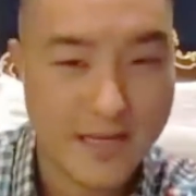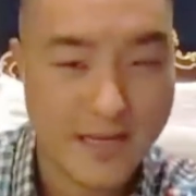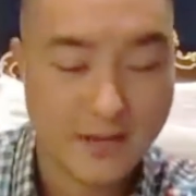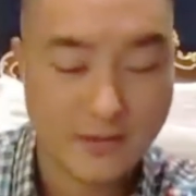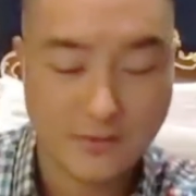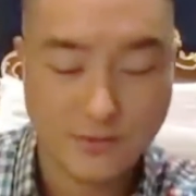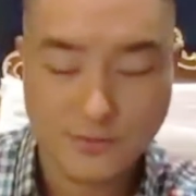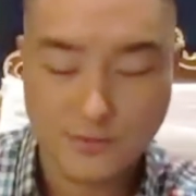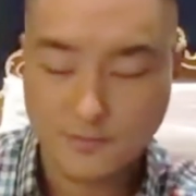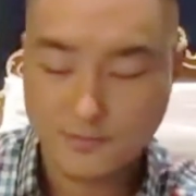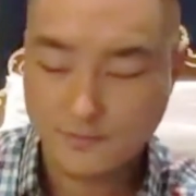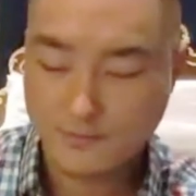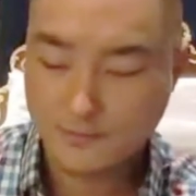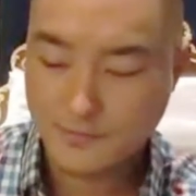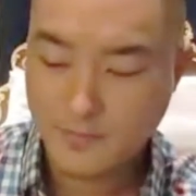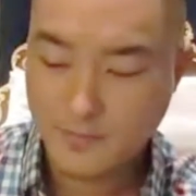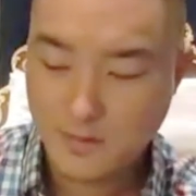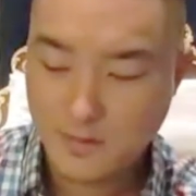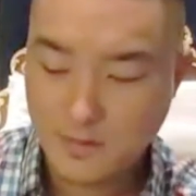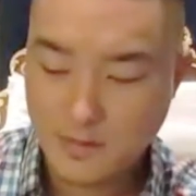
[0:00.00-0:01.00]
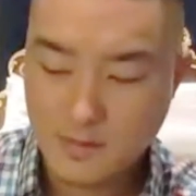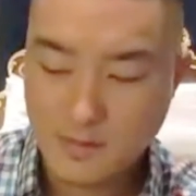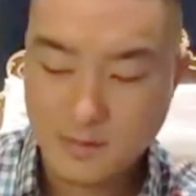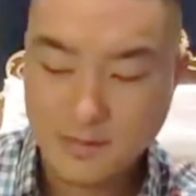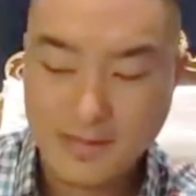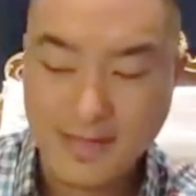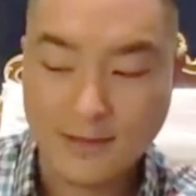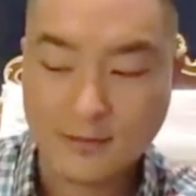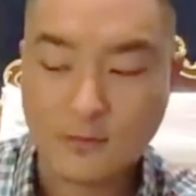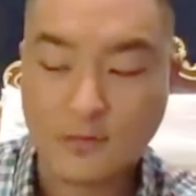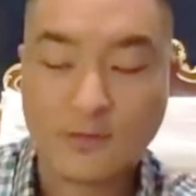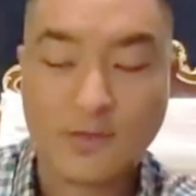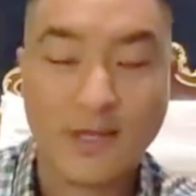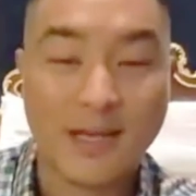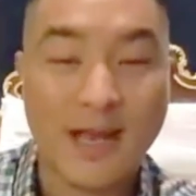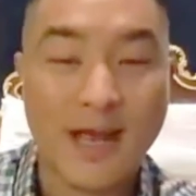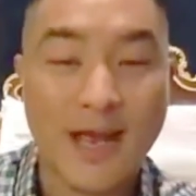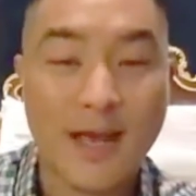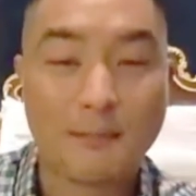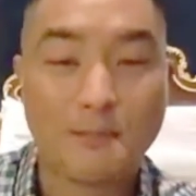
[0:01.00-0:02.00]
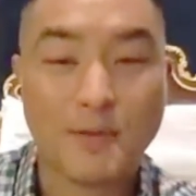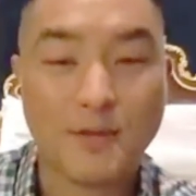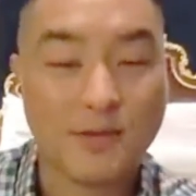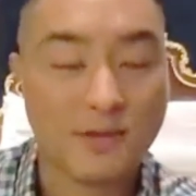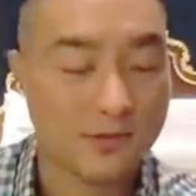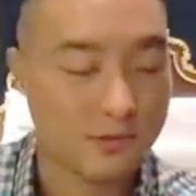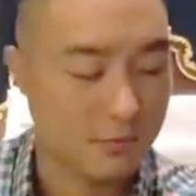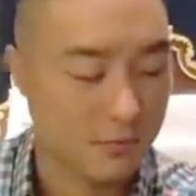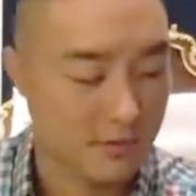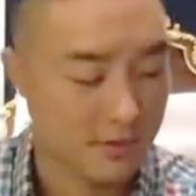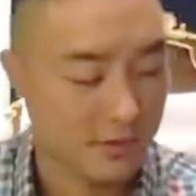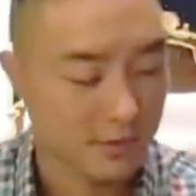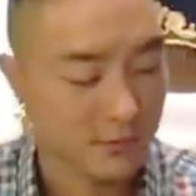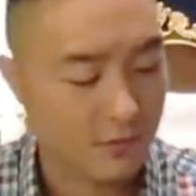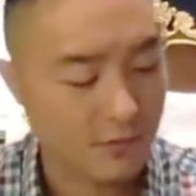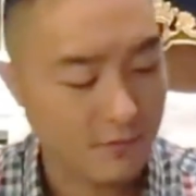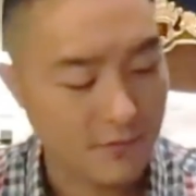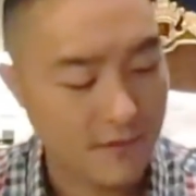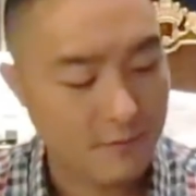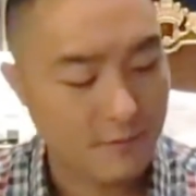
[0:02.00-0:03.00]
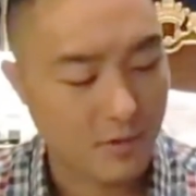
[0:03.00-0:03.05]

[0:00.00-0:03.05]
new beginnings. That's what's going to happen this